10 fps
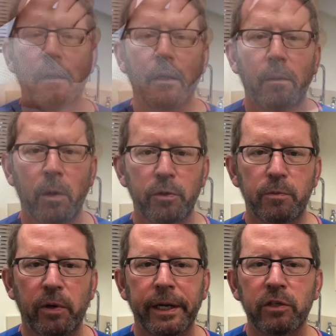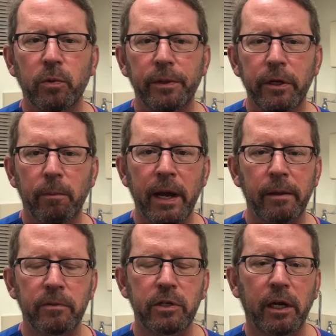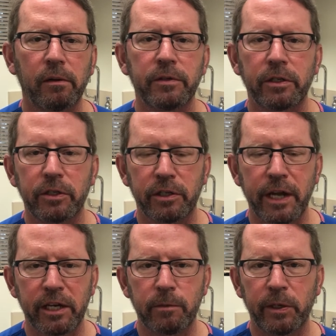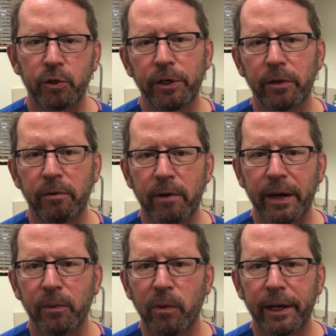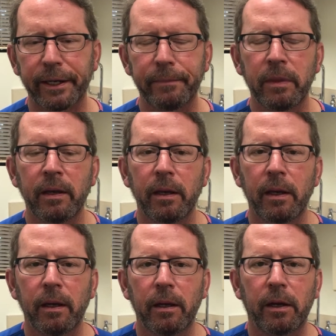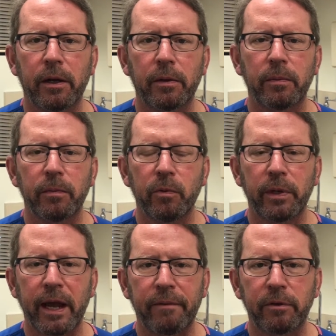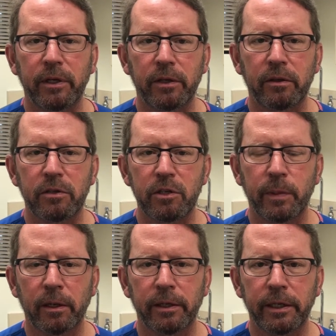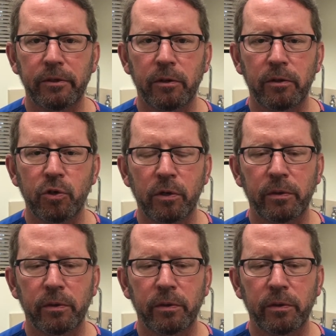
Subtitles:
Most sprains will heal by themselves. It just has to be treated the right way. We have to get the stability to the joint